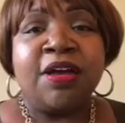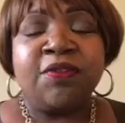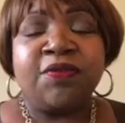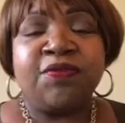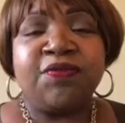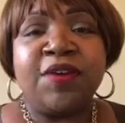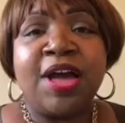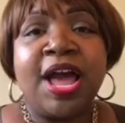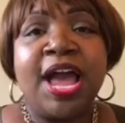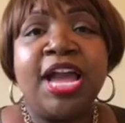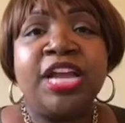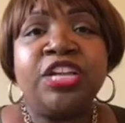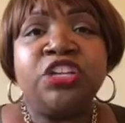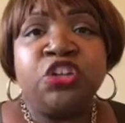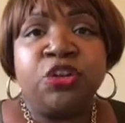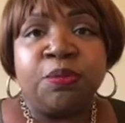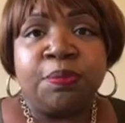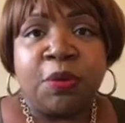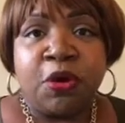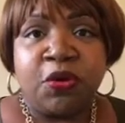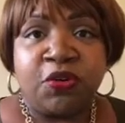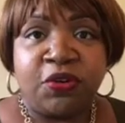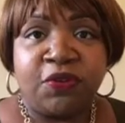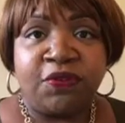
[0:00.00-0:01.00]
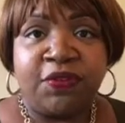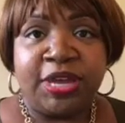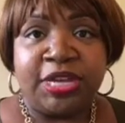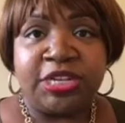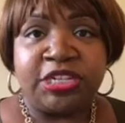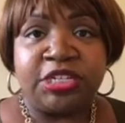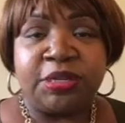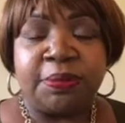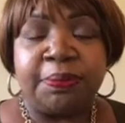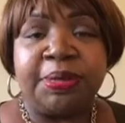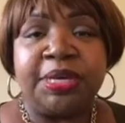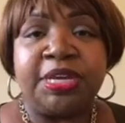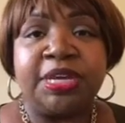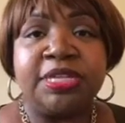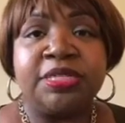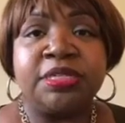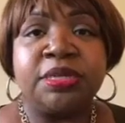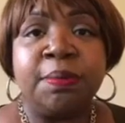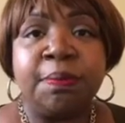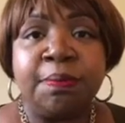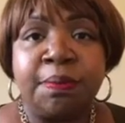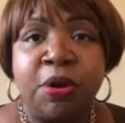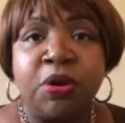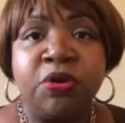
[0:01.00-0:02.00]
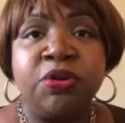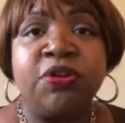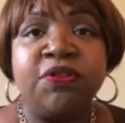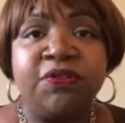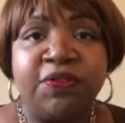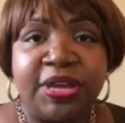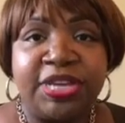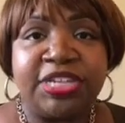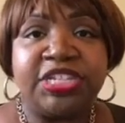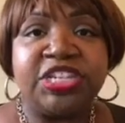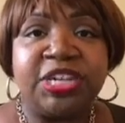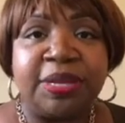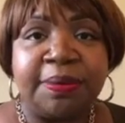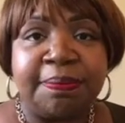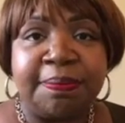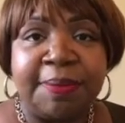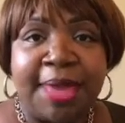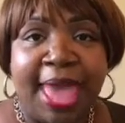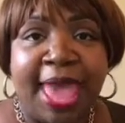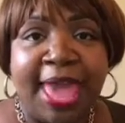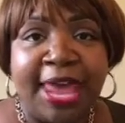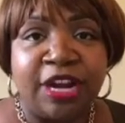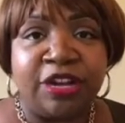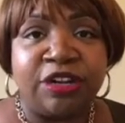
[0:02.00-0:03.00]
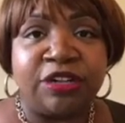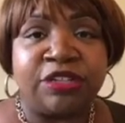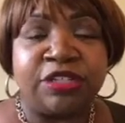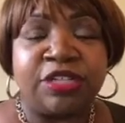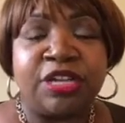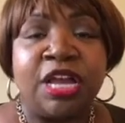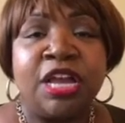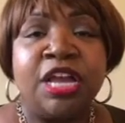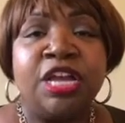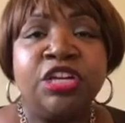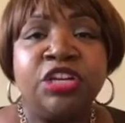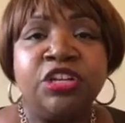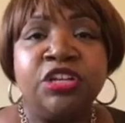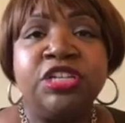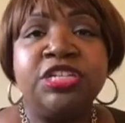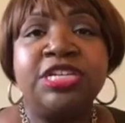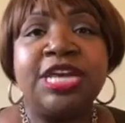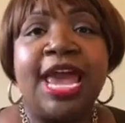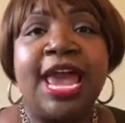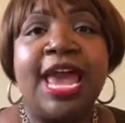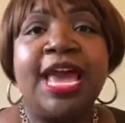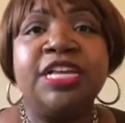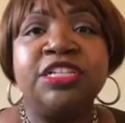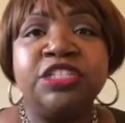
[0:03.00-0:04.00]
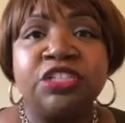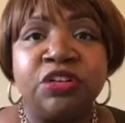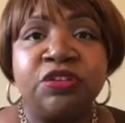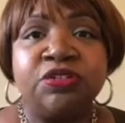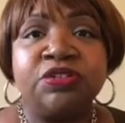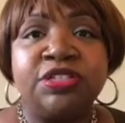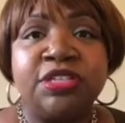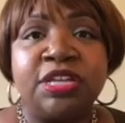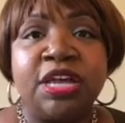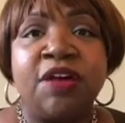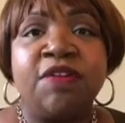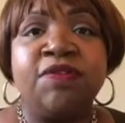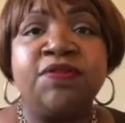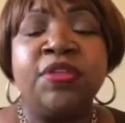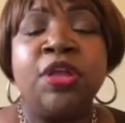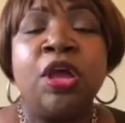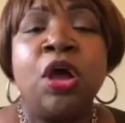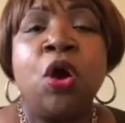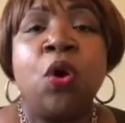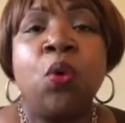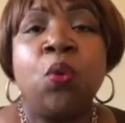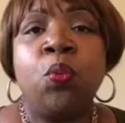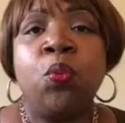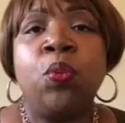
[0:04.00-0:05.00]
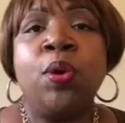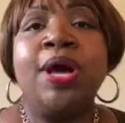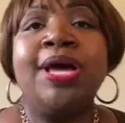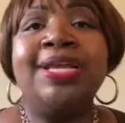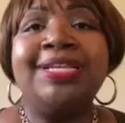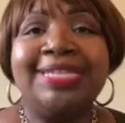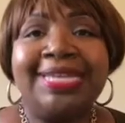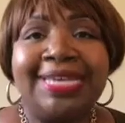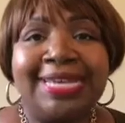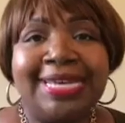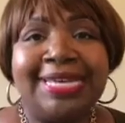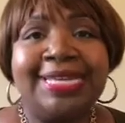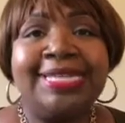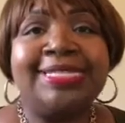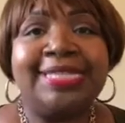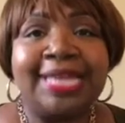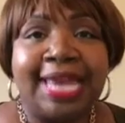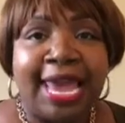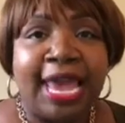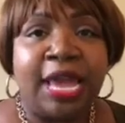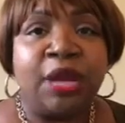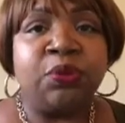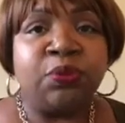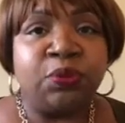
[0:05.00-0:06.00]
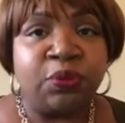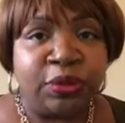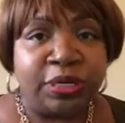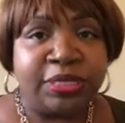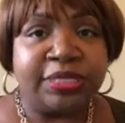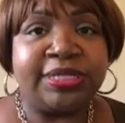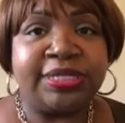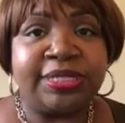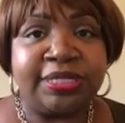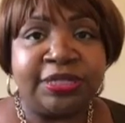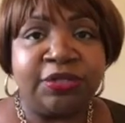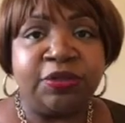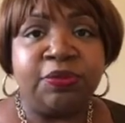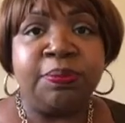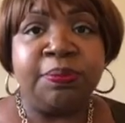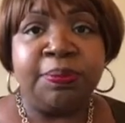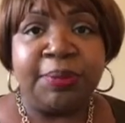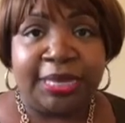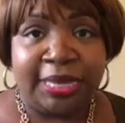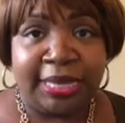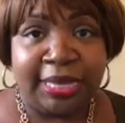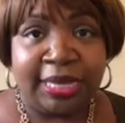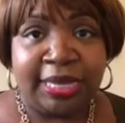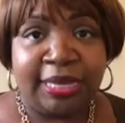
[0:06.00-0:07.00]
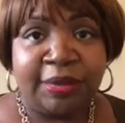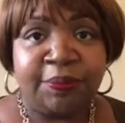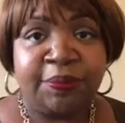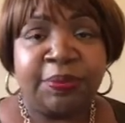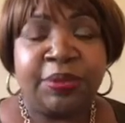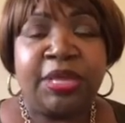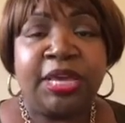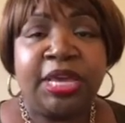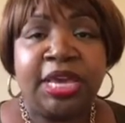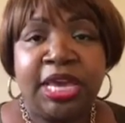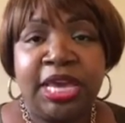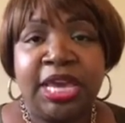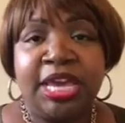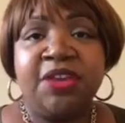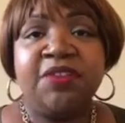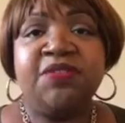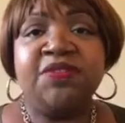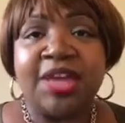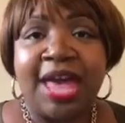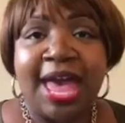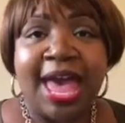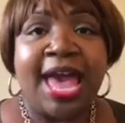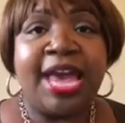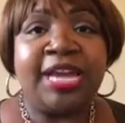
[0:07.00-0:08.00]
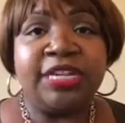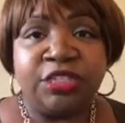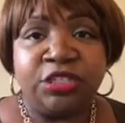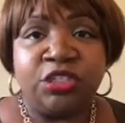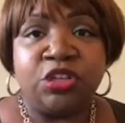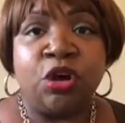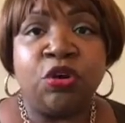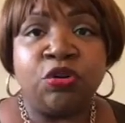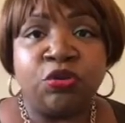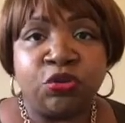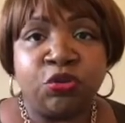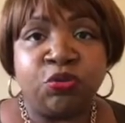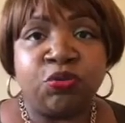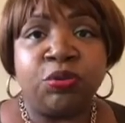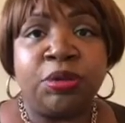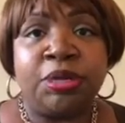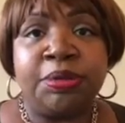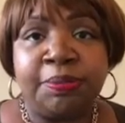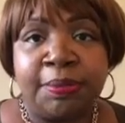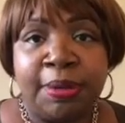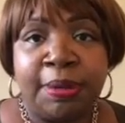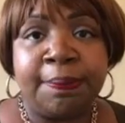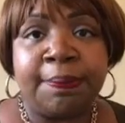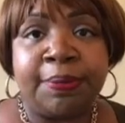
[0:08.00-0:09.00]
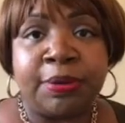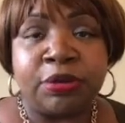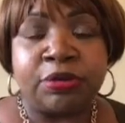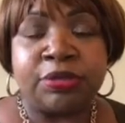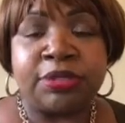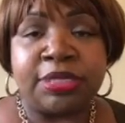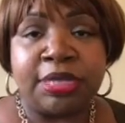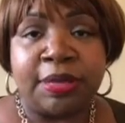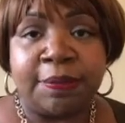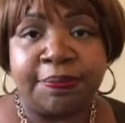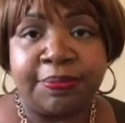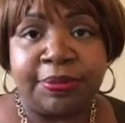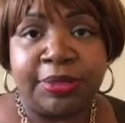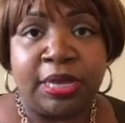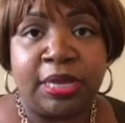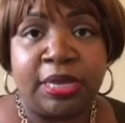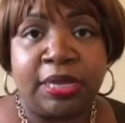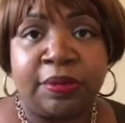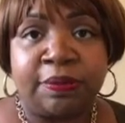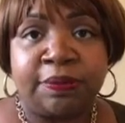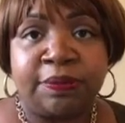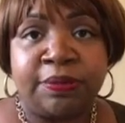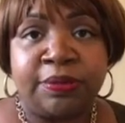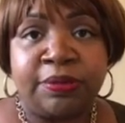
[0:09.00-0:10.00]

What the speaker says: find your motivation, because motivation matters. You need to ask yourself, what is at risk to me if I don't remember something?